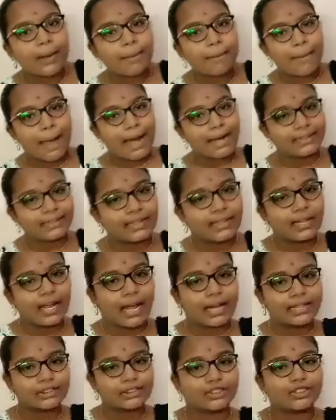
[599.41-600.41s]
the matter
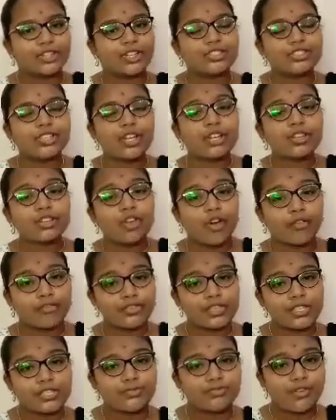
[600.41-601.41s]
and structure
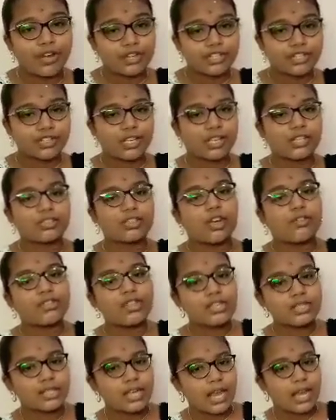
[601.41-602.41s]
functions of the
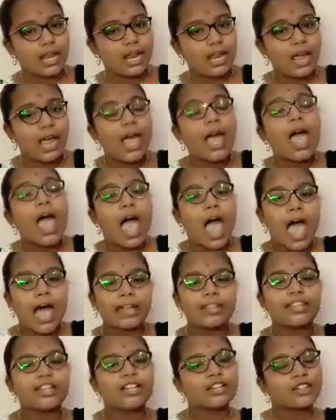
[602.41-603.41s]
cell,
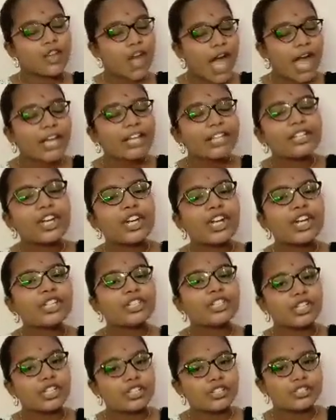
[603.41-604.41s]
and the
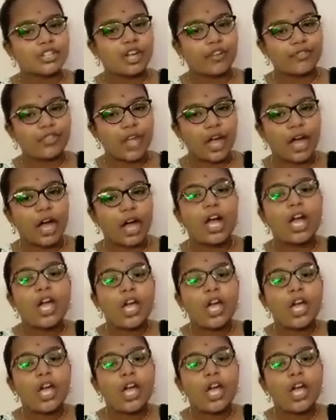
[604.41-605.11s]
characteristics of the